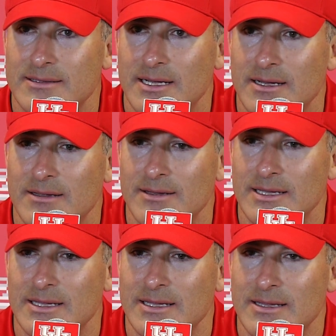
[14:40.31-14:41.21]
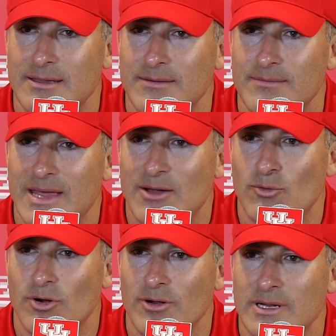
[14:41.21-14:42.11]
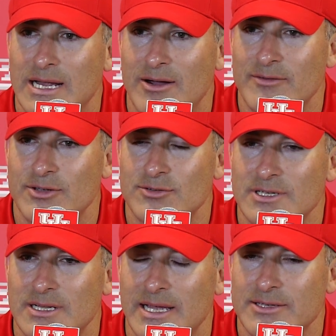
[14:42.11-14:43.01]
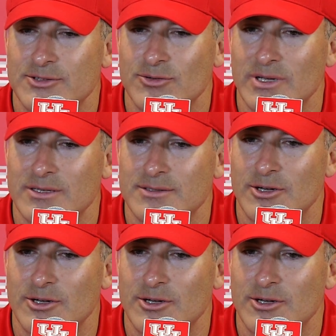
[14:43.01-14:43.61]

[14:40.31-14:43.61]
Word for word: Uh, that word and how I've used it the last two weeks.